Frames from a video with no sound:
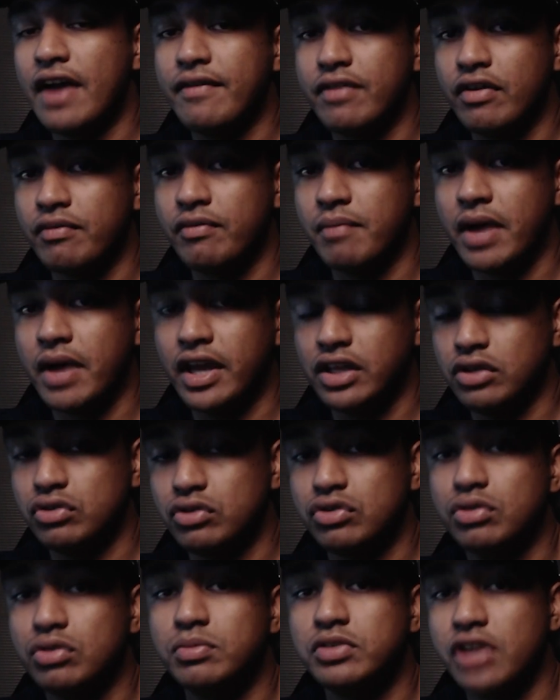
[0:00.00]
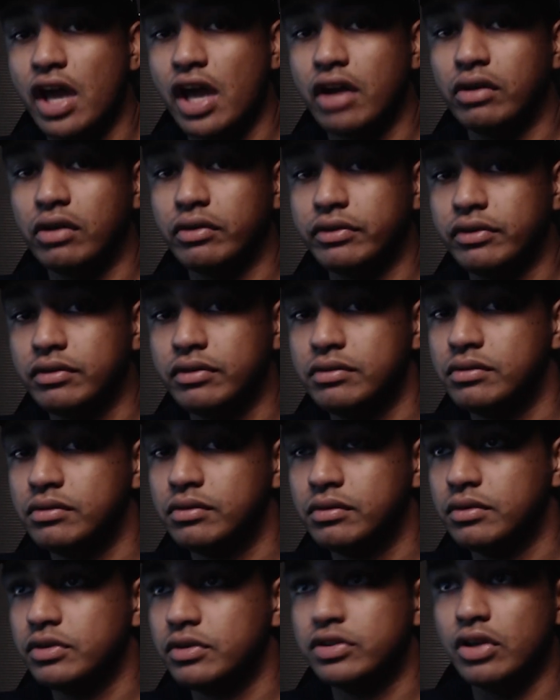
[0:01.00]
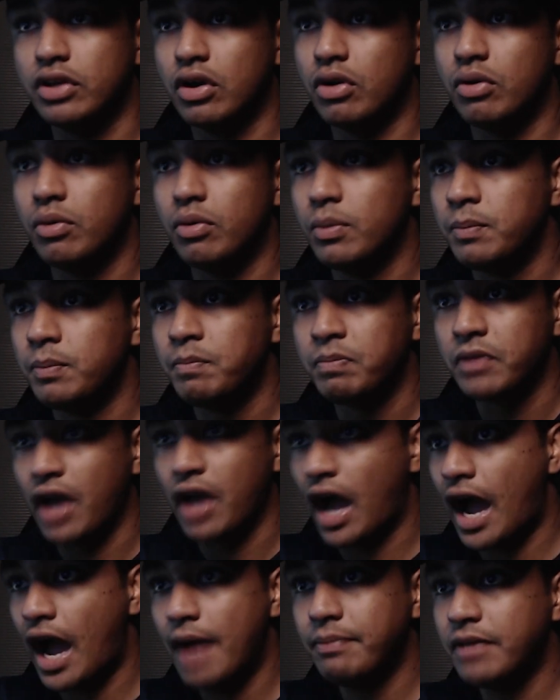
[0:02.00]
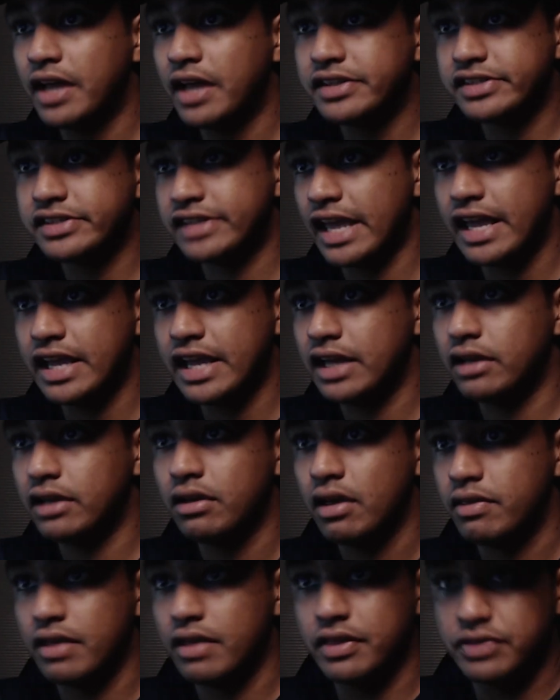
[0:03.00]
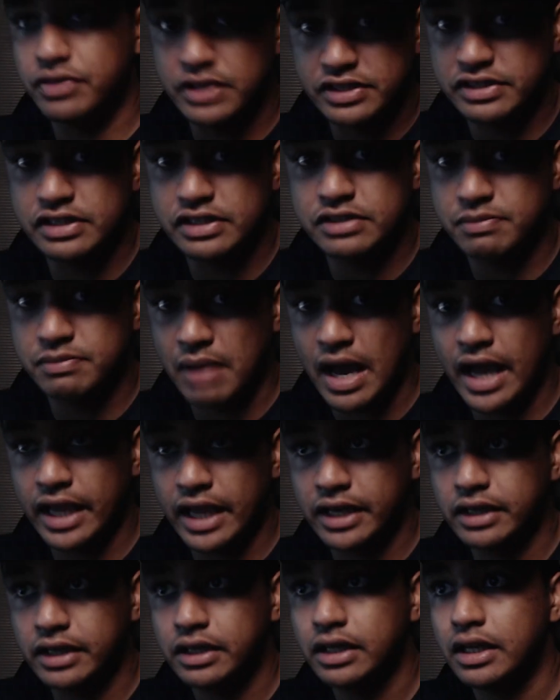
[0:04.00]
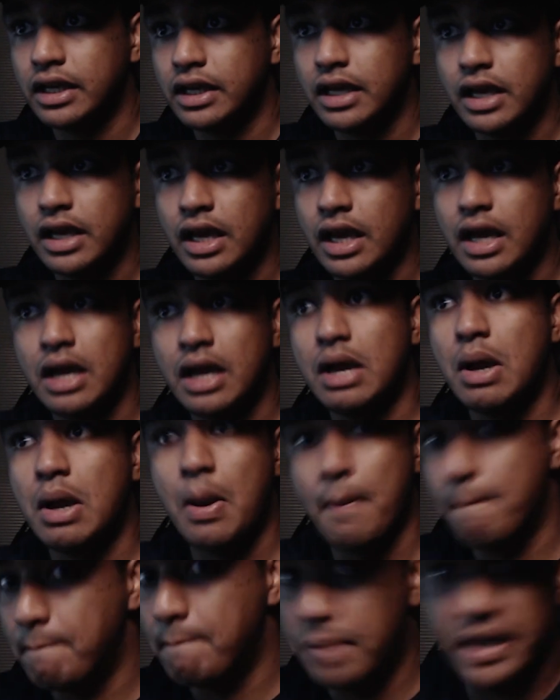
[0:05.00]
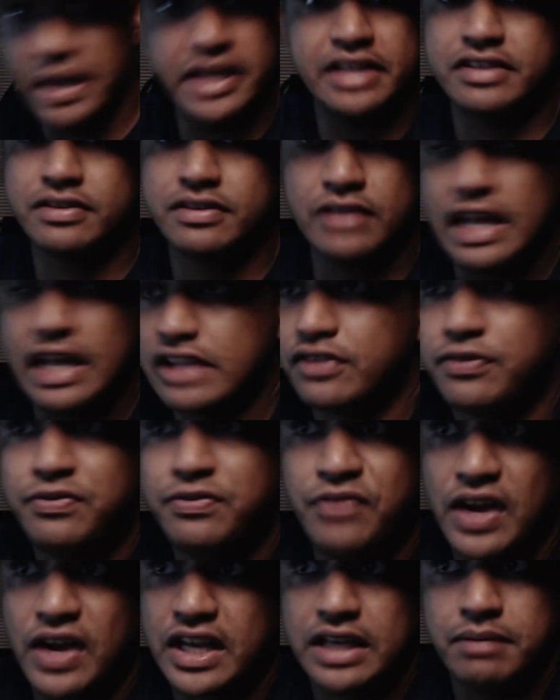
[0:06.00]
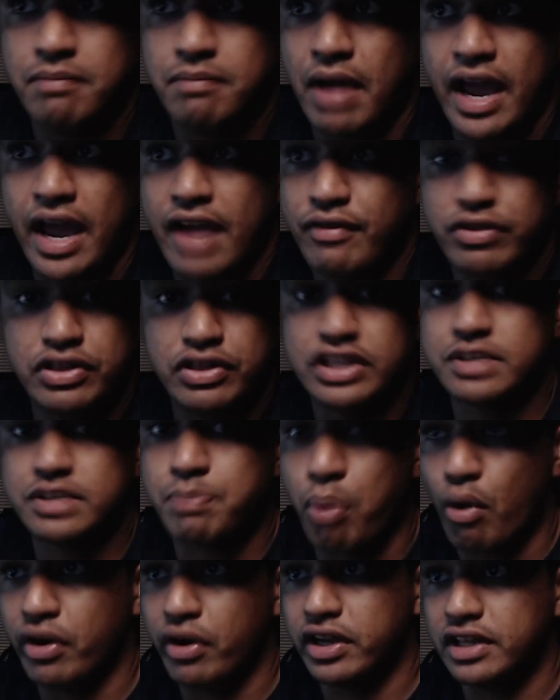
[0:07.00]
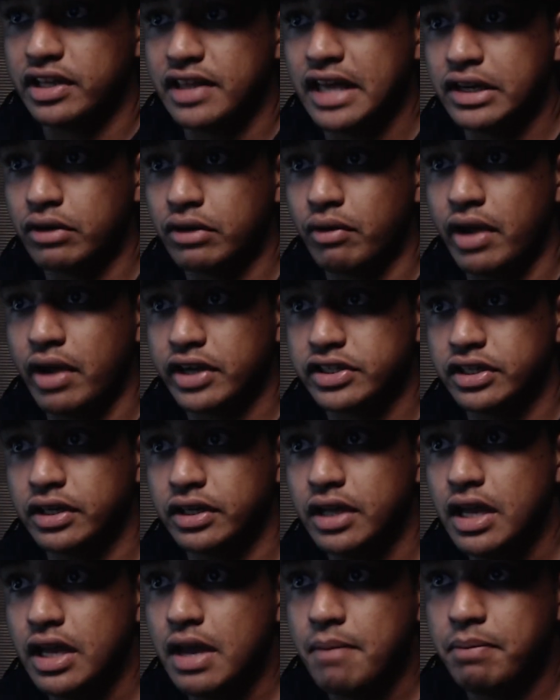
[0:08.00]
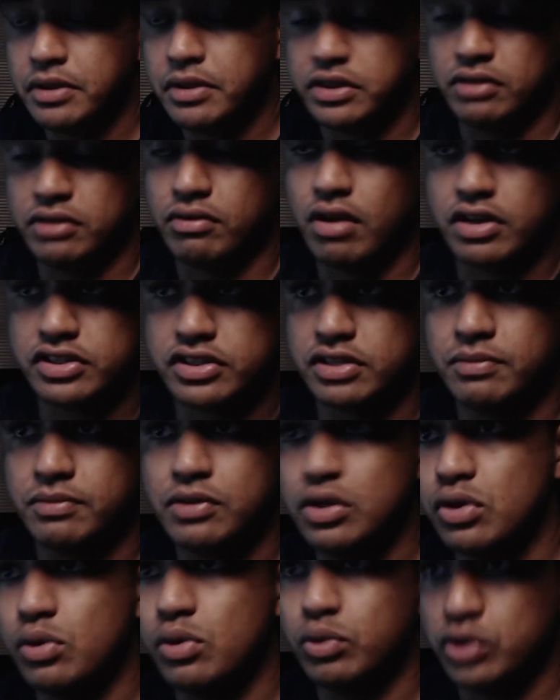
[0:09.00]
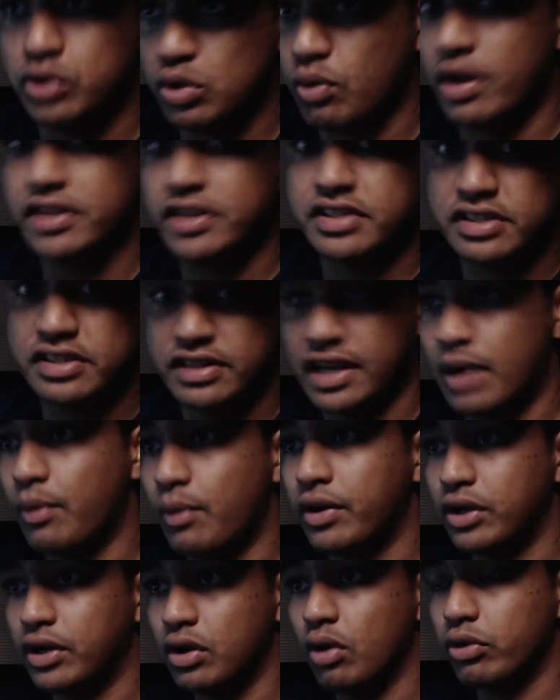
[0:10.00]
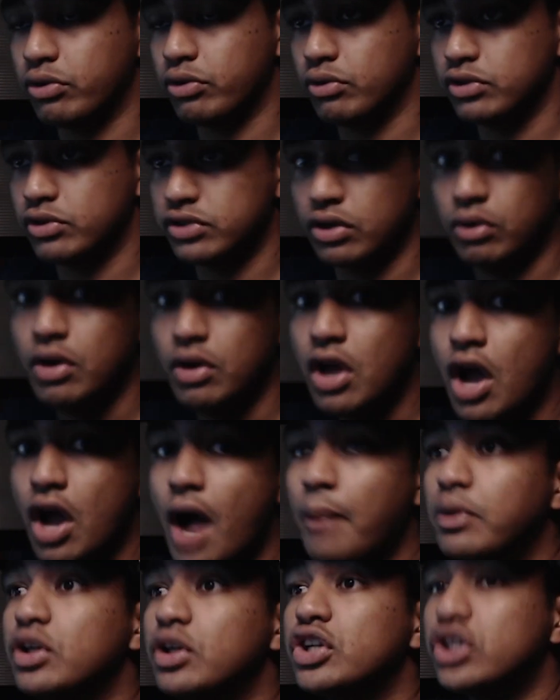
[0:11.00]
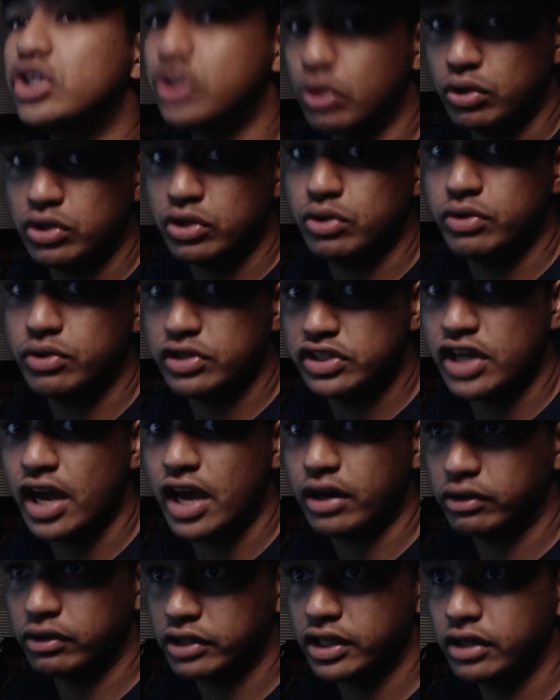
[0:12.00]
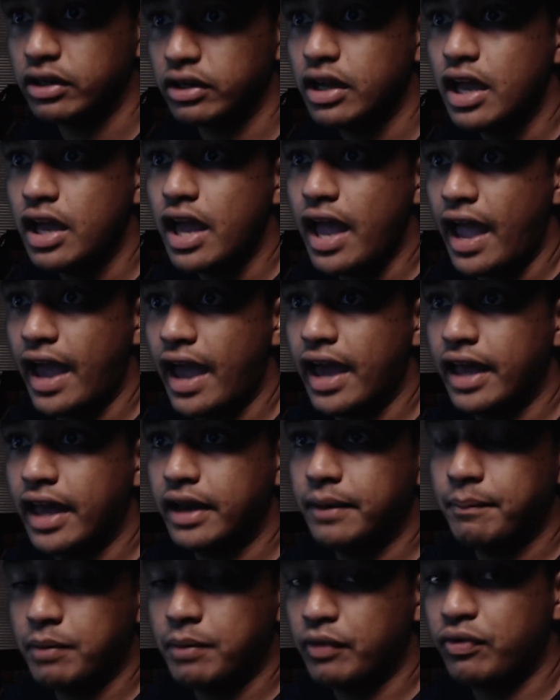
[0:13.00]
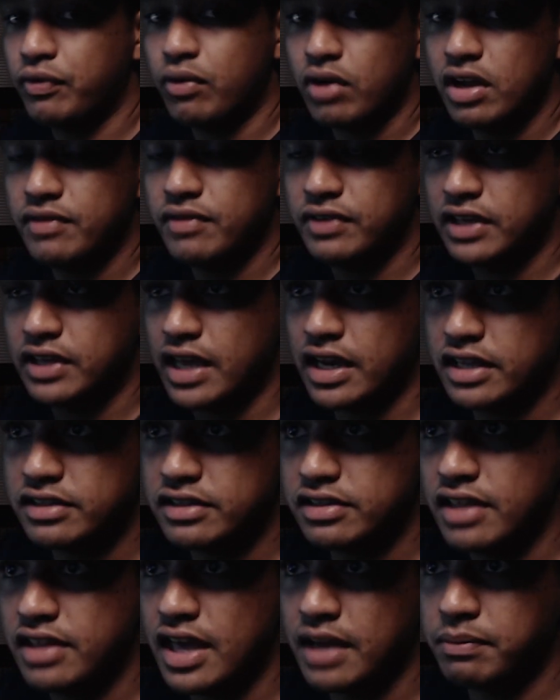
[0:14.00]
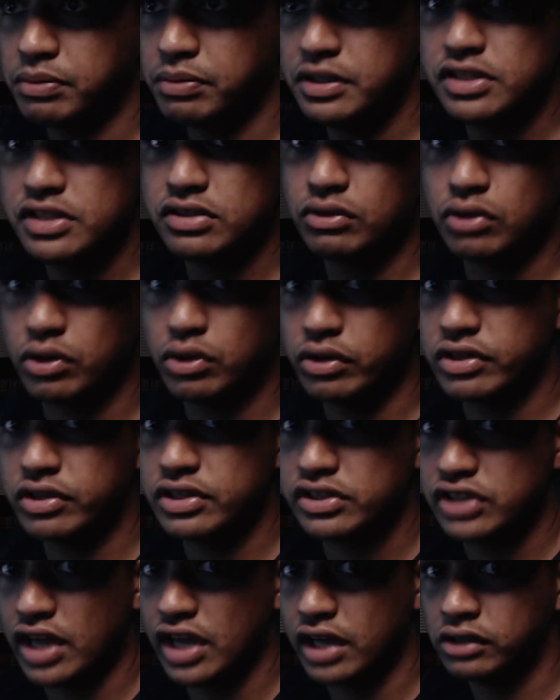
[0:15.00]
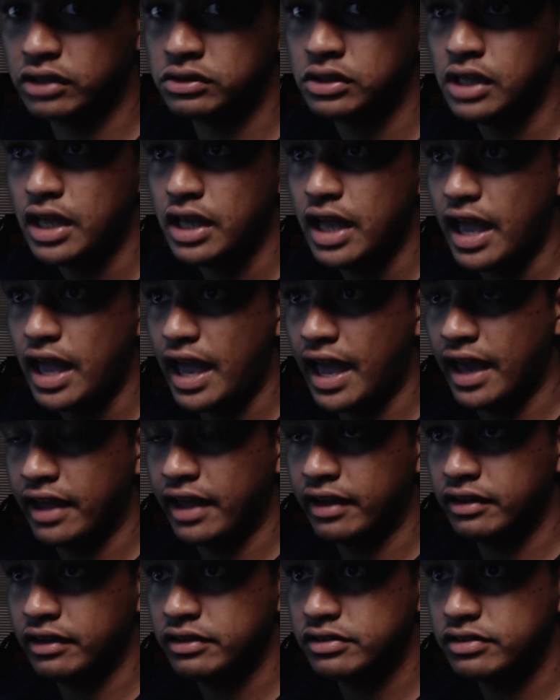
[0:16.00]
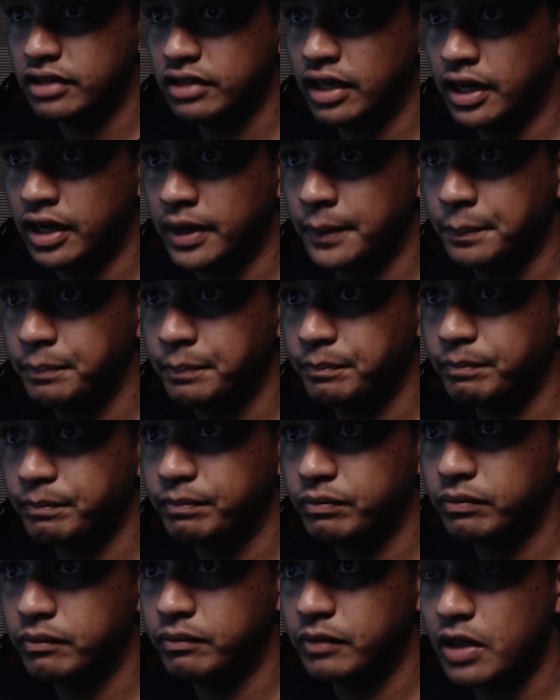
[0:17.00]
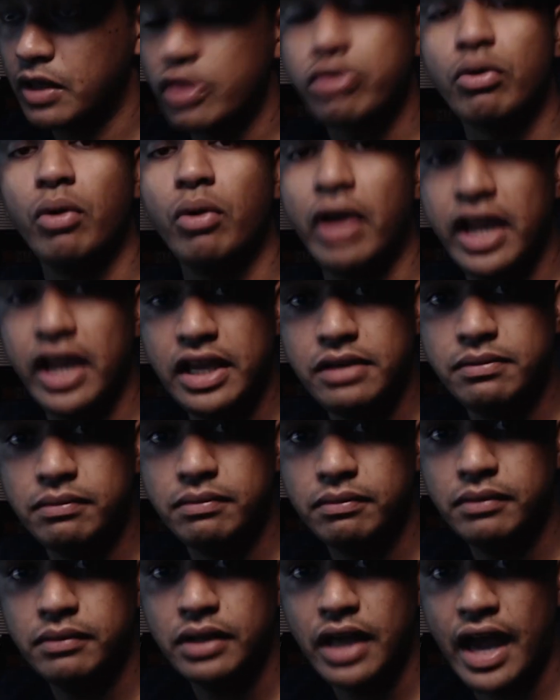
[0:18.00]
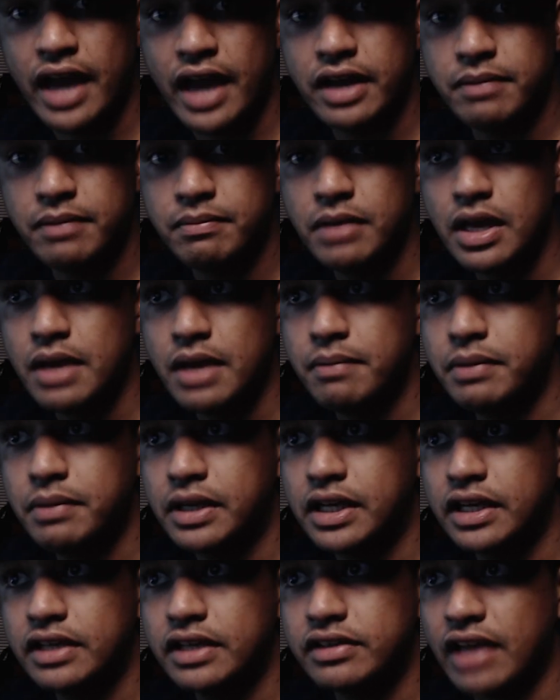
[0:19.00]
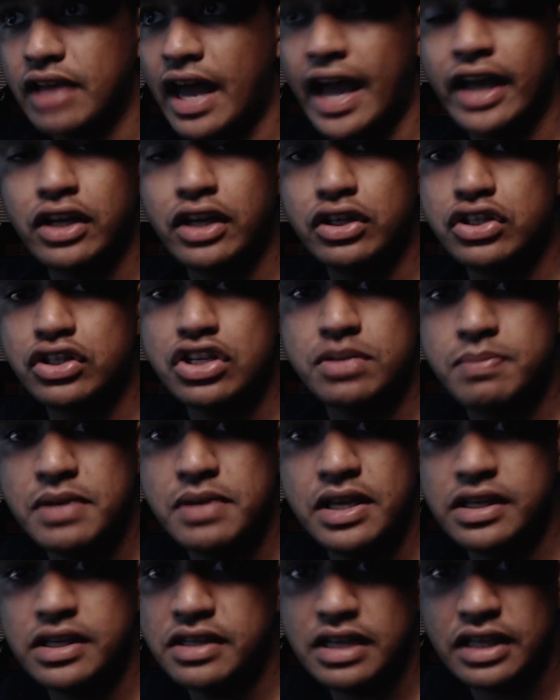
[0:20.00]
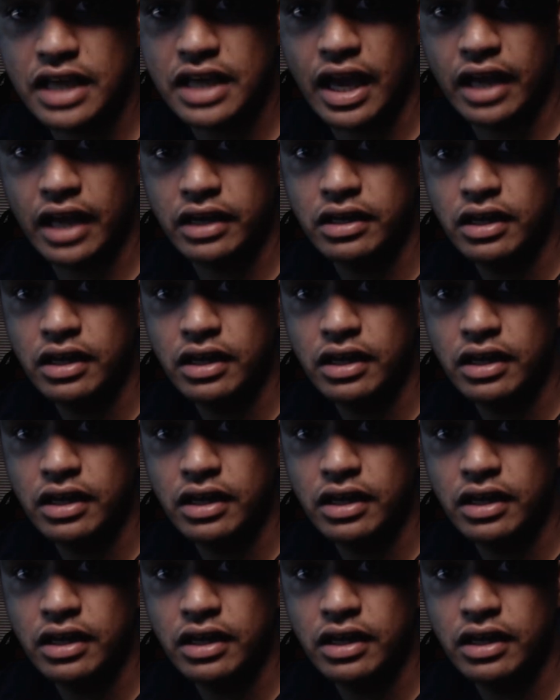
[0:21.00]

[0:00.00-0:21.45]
of my YouTube channels. So I'm not saying that this is mine, but it's fucking my, everything's pointing in that direction. But there are some new nuances that I want to go through. So I want to show you the channel here. And before I even get into that, please don't go to this channel and throw hate at him, because I could just be a dickhead